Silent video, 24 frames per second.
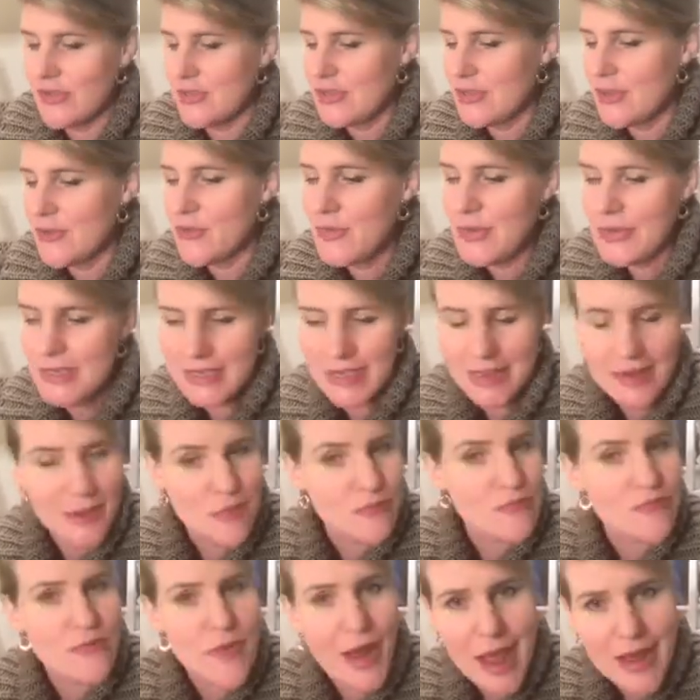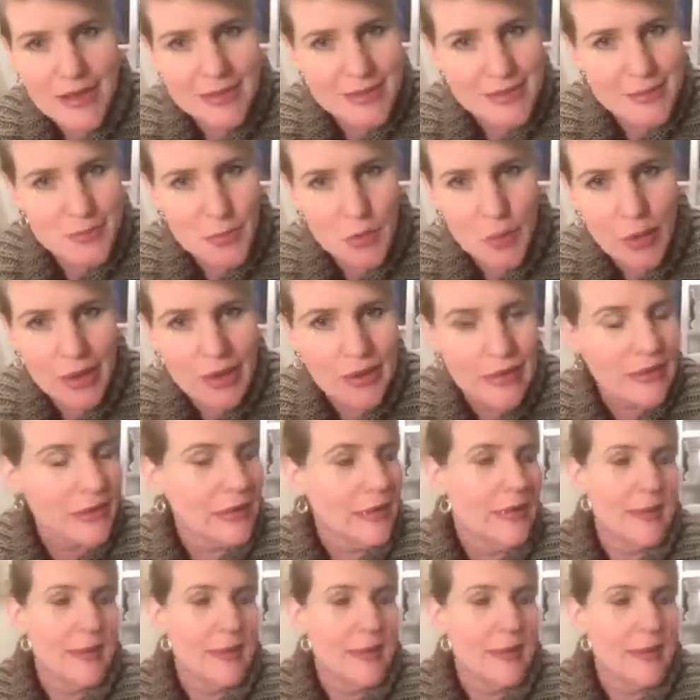So if we take a random one,